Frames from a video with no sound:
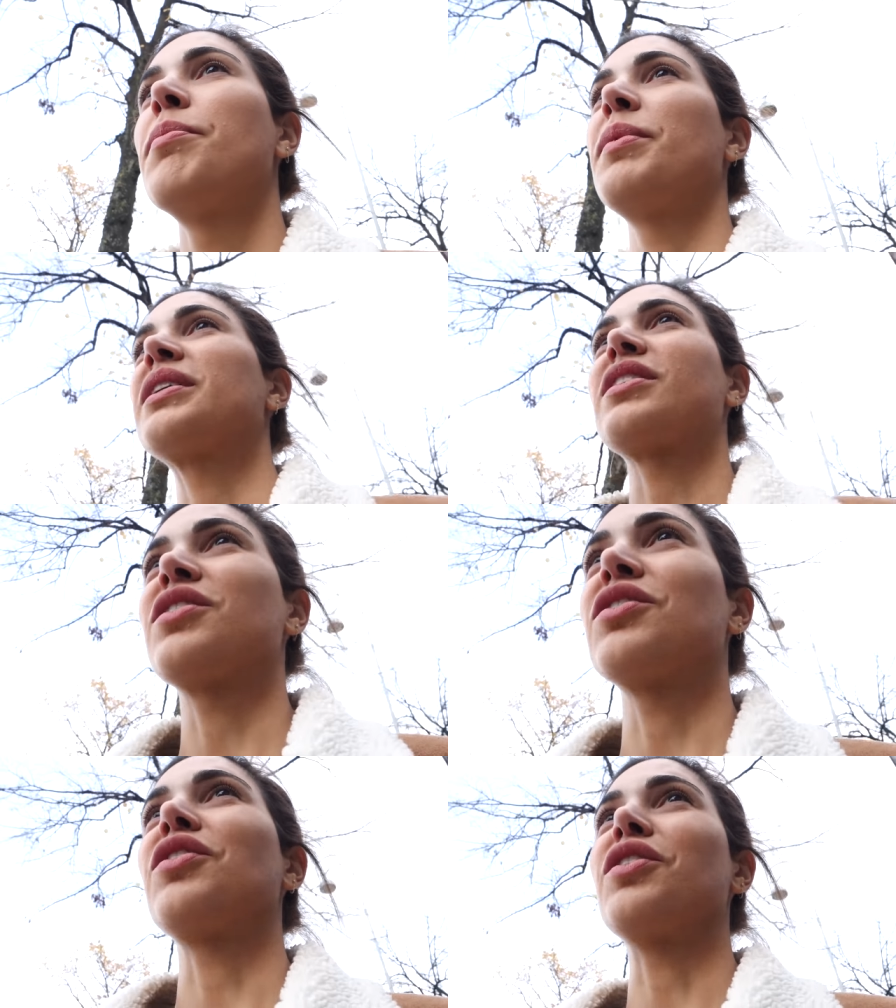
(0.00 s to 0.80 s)
mess on
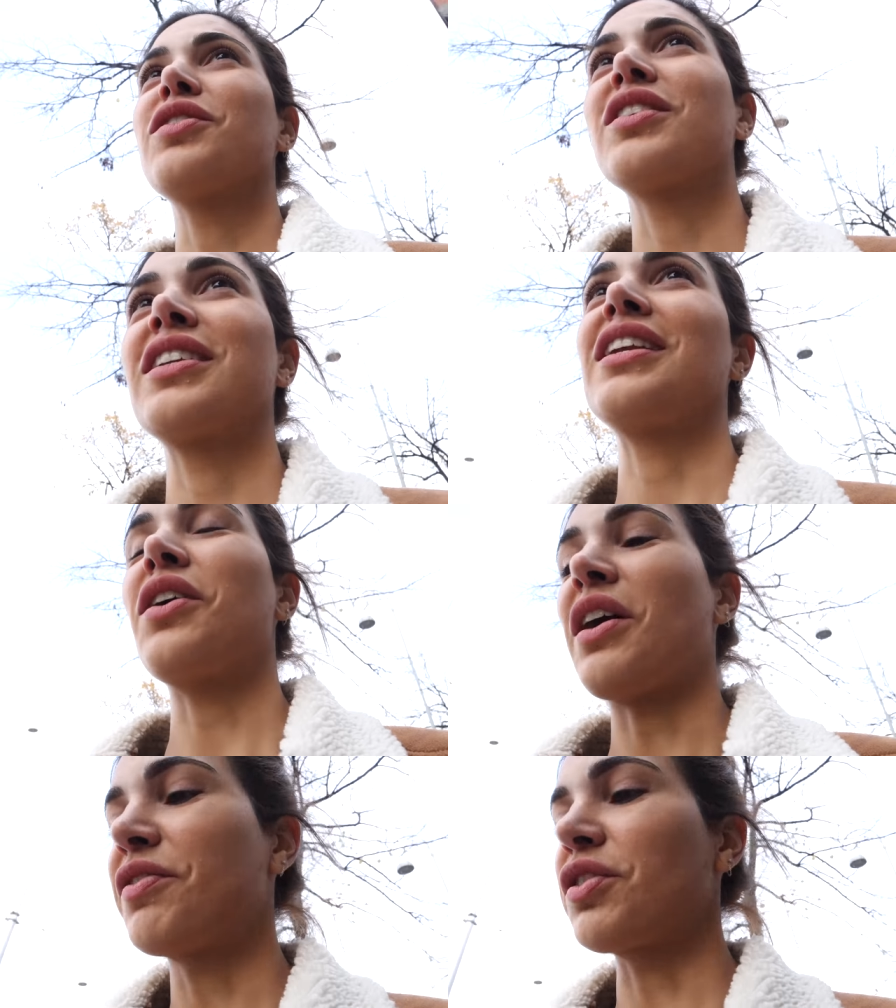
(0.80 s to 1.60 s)
the road and
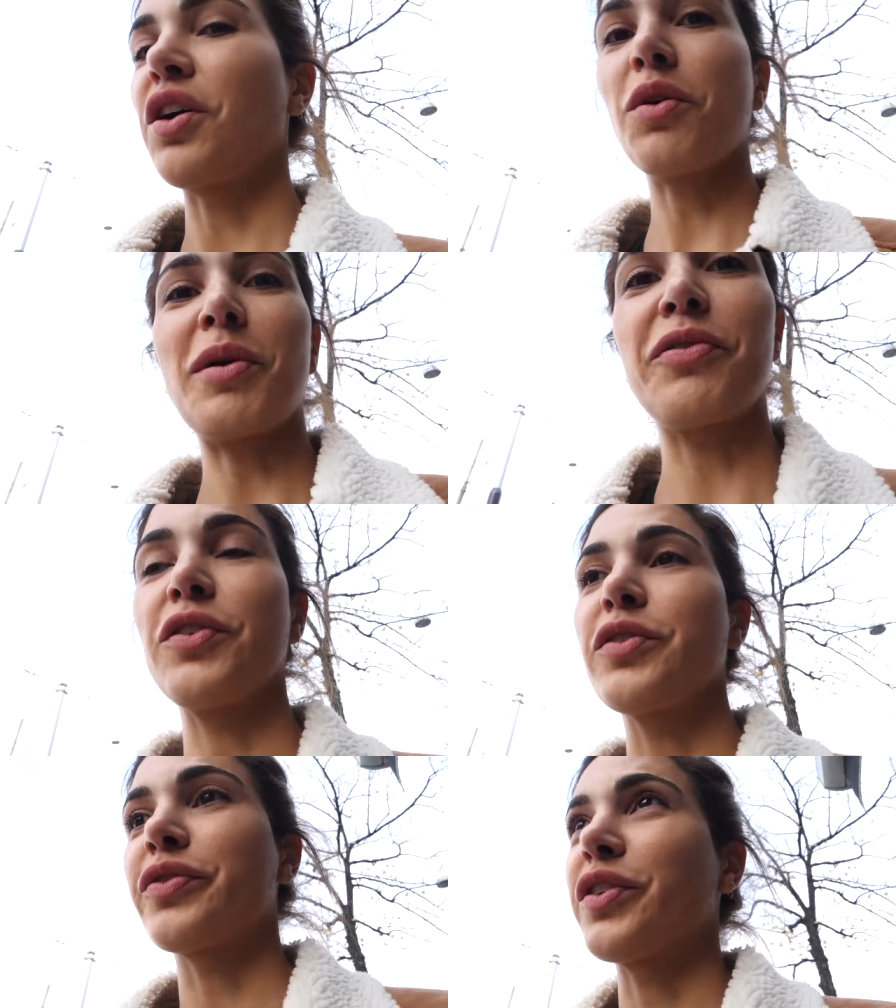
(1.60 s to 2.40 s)
now I have to go by
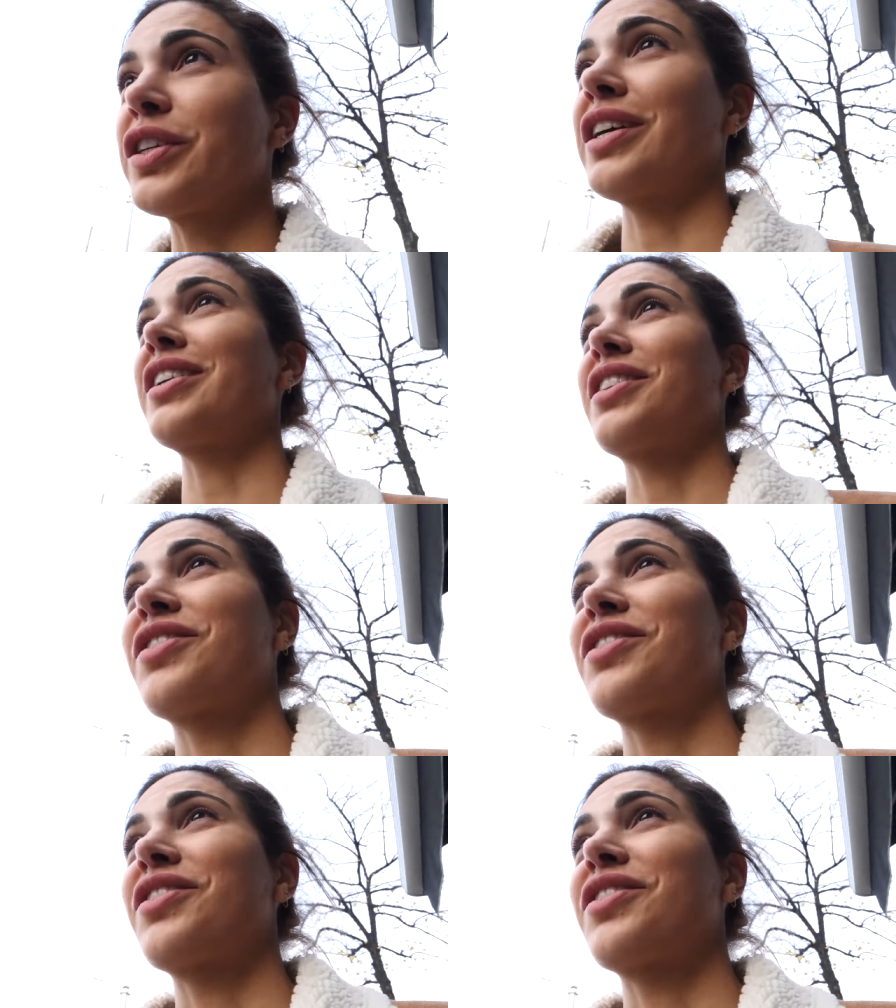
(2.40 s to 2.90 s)
foot for another